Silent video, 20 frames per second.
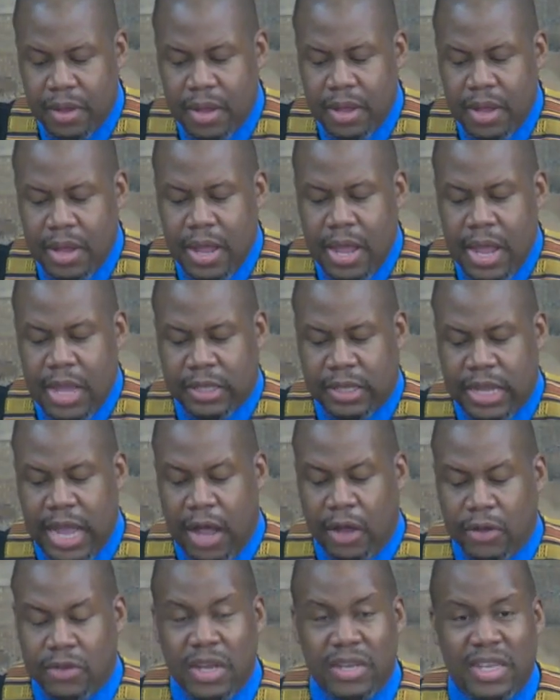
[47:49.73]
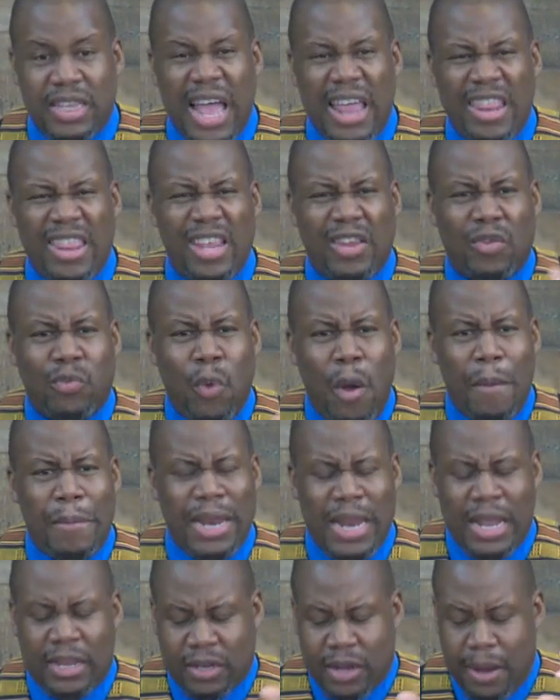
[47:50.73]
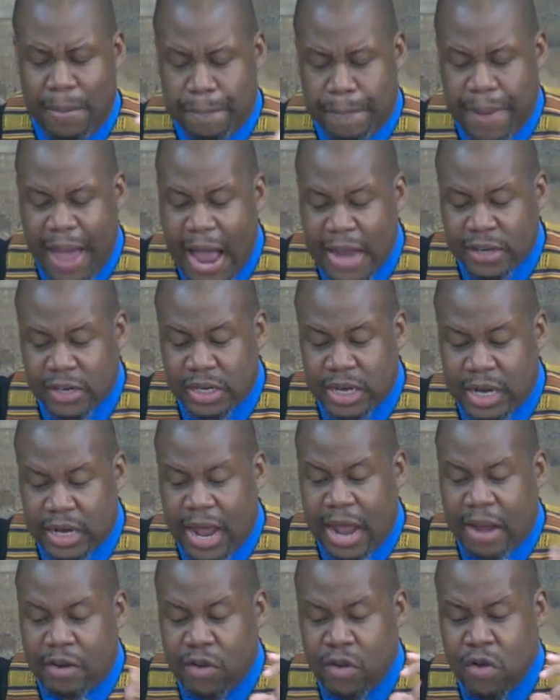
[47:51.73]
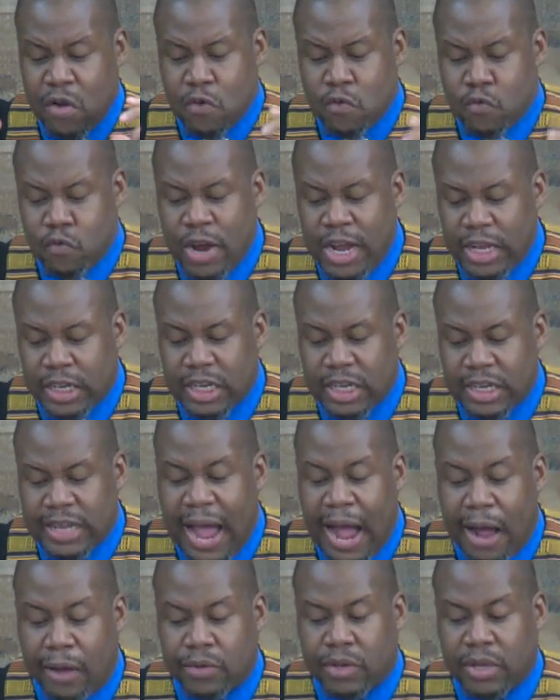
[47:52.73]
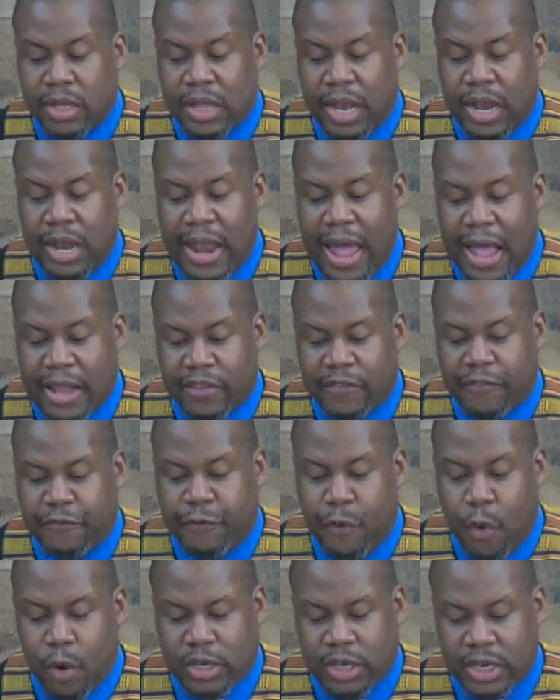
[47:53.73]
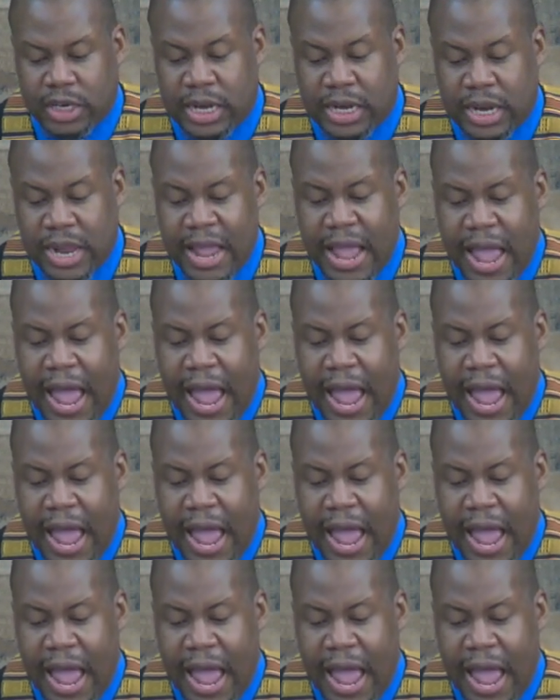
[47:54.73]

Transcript: It tells us that this woman is compassionate and reaches out to the less fortunate,